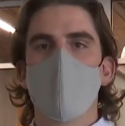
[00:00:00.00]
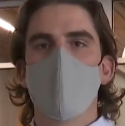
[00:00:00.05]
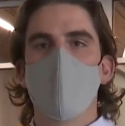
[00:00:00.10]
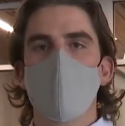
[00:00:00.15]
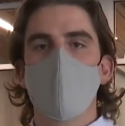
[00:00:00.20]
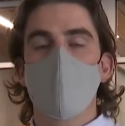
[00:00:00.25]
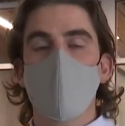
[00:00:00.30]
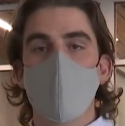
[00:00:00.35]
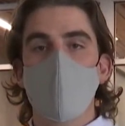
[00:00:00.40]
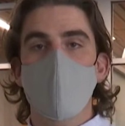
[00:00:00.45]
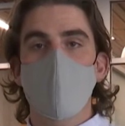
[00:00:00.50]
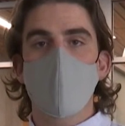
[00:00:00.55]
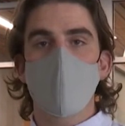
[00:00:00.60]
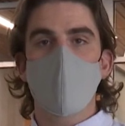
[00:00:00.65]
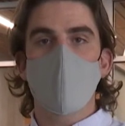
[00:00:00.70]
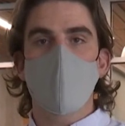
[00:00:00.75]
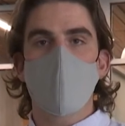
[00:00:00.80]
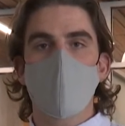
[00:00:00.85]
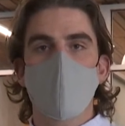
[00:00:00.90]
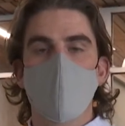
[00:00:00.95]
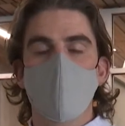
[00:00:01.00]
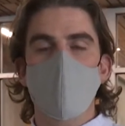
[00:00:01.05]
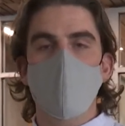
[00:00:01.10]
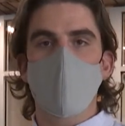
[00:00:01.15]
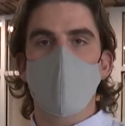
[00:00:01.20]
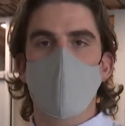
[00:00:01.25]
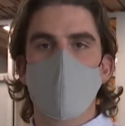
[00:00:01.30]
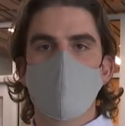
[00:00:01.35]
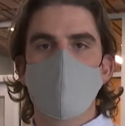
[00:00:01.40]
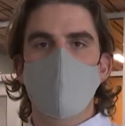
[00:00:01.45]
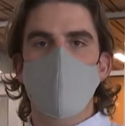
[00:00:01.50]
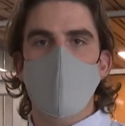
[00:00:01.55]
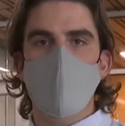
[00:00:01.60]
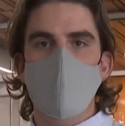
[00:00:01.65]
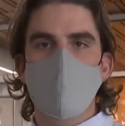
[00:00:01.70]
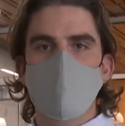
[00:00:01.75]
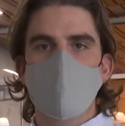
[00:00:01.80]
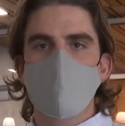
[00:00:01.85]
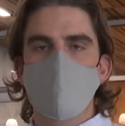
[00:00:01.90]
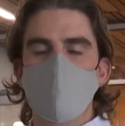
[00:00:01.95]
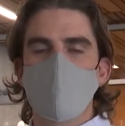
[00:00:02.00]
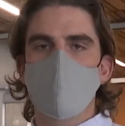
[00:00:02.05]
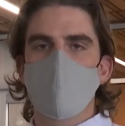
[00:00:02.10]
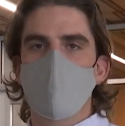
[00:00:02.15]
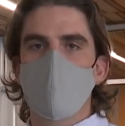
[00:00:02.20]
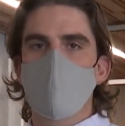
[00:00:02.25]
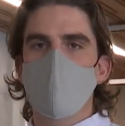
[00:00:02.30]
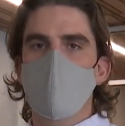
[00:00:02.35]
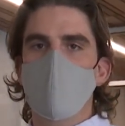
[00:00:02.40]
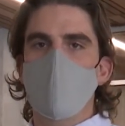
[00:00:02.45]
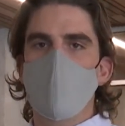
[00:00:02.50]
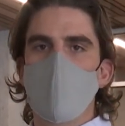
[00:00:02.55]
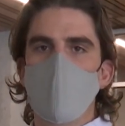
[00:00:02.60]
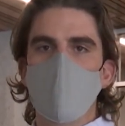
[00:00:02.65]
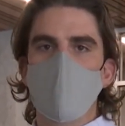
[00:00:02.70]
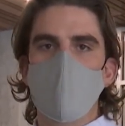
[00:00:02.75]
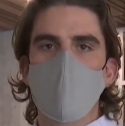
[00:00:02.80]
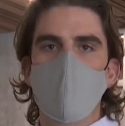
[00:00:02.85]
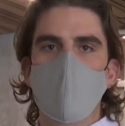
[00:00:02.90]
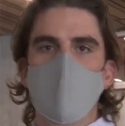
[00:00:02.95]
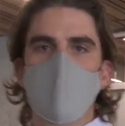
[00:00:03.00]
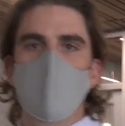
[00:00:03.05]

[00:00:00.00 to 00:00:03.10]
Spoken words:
So here I'm in our company launch space. You'll notice behind me